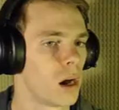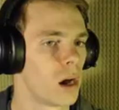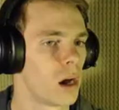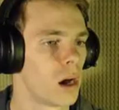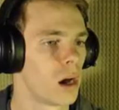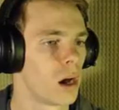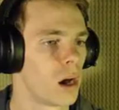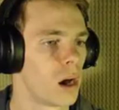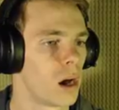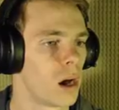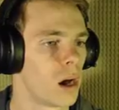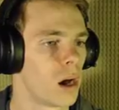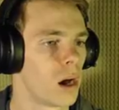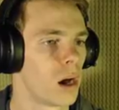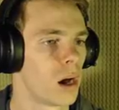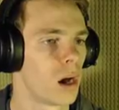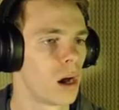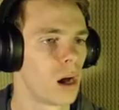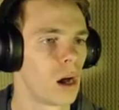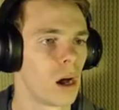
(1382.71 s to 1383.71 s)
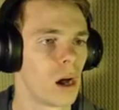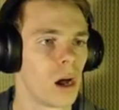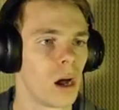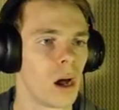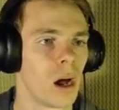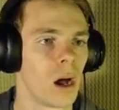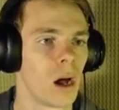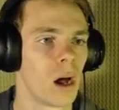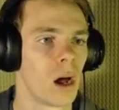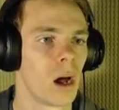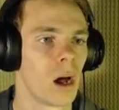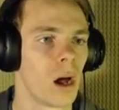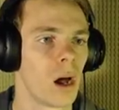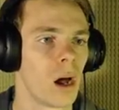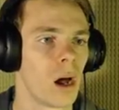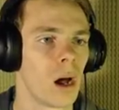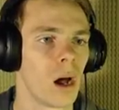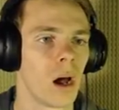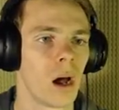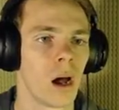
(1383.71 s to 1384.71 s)

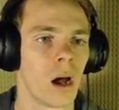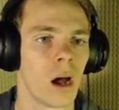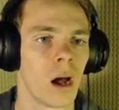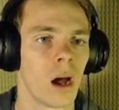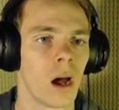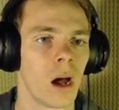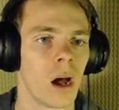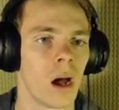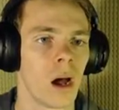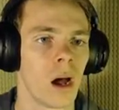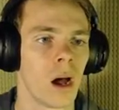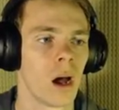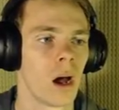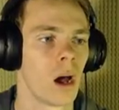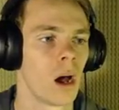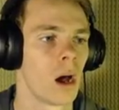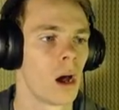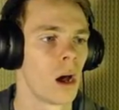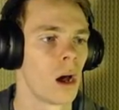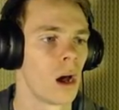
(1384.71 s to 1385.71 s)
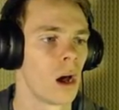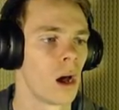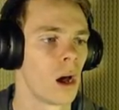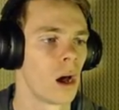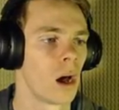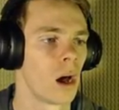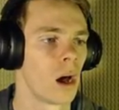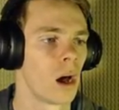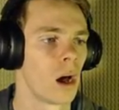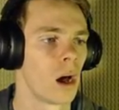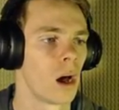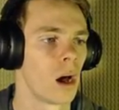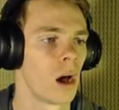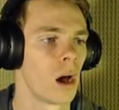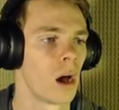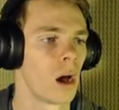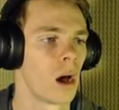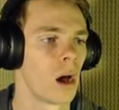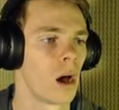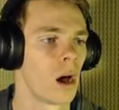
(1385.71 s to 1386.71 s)
(silence)